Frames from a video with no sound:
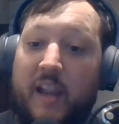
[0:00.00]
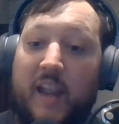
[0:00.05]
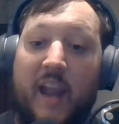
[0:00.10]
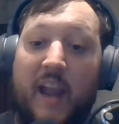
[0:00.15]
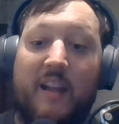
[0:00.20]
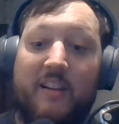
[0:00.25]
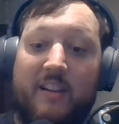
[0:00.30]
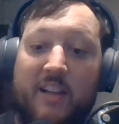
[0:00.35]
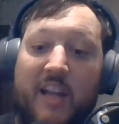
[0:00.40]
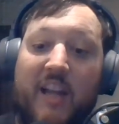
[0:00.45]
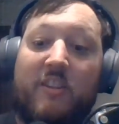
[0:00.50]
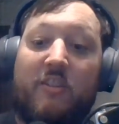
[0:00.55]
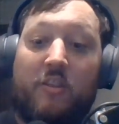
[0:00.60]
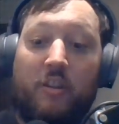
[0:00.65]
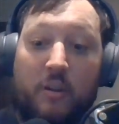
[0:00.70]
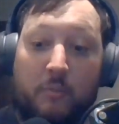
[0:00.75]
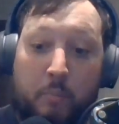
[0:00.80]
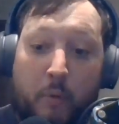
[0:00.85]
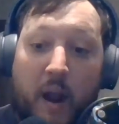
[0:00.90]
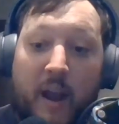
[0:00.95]
They can't
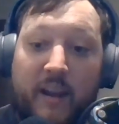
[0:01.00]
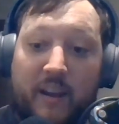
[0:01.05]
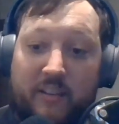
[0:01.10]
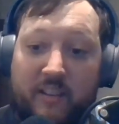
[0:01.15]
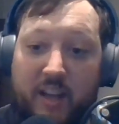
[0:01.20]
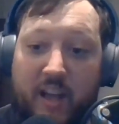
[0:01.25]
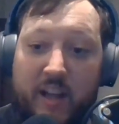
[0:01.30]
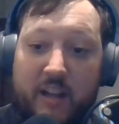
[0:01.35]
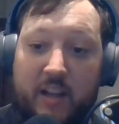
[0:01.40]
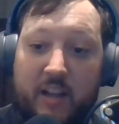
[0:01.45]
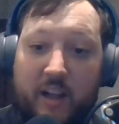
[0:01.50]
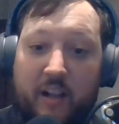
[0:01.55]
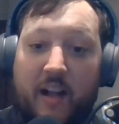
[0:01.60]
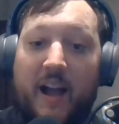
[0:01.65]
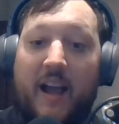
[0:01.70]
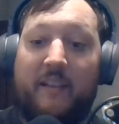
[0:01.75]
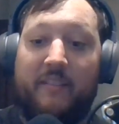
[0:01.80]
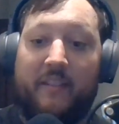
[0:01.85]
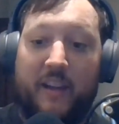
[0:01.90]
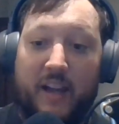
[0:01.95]
teach to the brightest kid in the
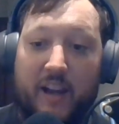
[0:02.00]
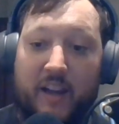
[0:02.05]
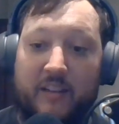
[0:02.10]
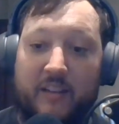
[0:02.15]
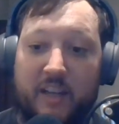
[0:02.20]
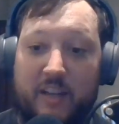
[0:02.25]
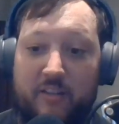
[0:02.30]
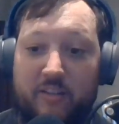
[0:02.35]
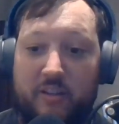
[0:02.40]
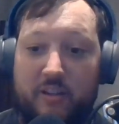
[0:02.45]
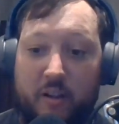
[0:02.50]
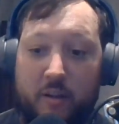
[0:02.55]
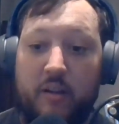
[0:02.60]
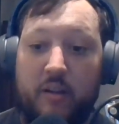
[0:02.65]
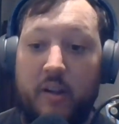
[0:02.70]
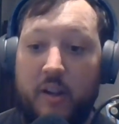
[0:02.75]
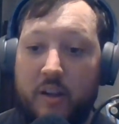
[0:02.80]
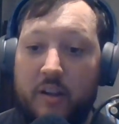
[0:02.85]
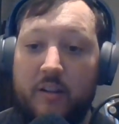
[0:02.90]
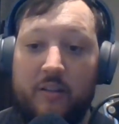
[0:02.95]
class. They got to teach
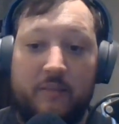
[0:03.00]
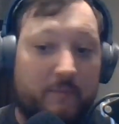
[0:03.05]
to